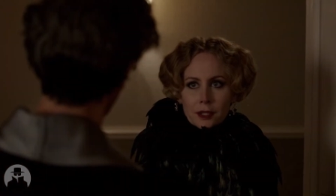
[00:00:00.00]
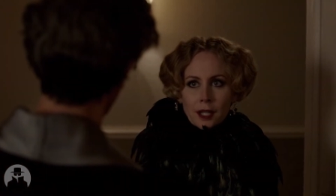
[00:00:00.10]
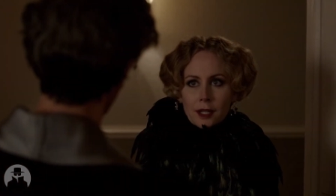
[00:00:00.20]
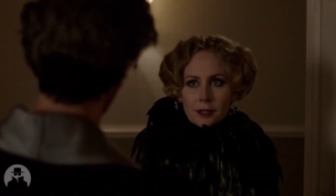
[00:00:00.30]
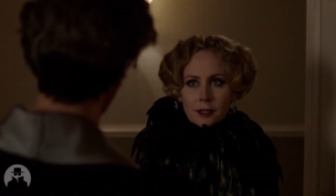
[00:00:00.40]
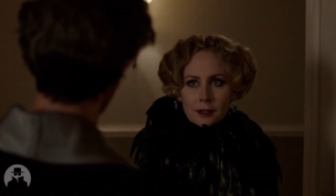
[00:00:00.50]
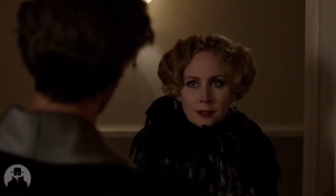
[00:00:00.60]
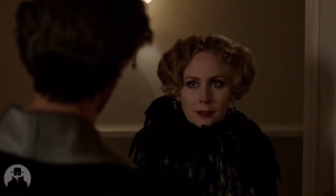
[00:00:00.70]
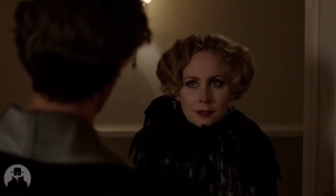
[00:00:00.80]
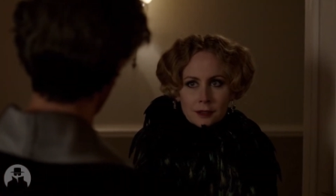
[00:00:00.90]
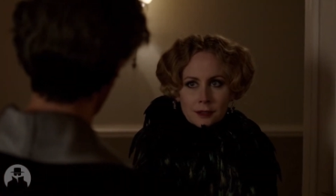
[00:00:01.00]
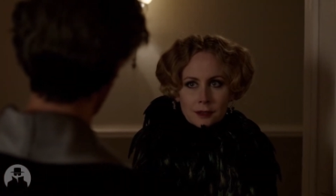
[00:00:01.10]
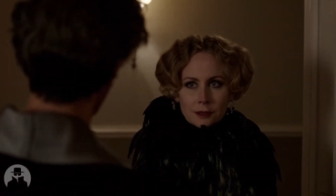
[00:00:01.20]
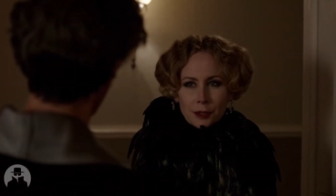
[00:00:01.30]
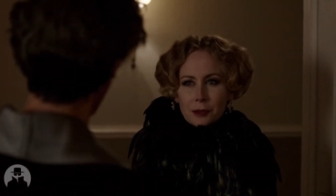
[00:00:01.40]
then tells him that there is a
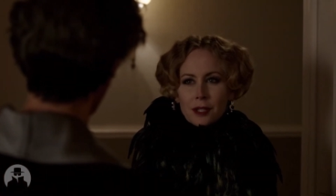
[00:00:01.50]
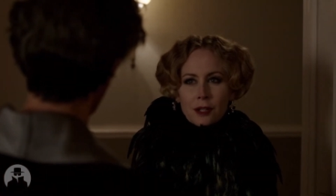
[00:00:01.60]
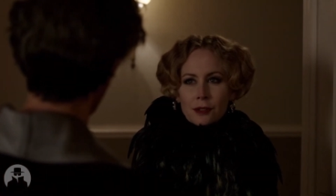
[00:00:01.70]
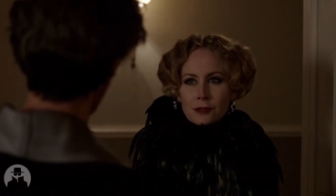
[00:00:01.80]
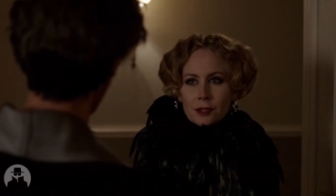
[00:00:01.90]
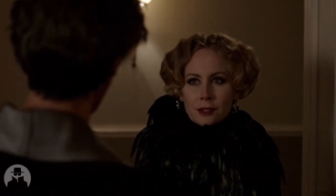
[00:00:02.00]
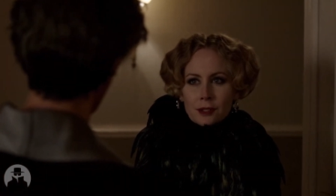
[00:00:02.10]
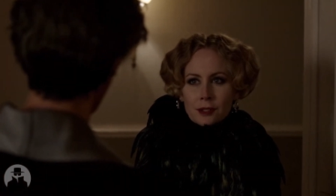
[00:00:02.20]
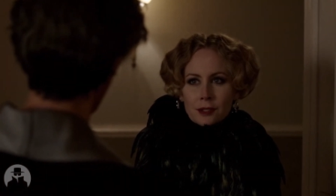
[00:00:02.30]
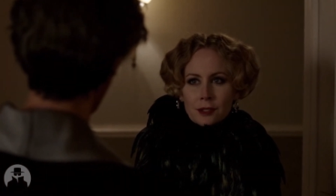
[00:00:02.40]
curse on his head and that the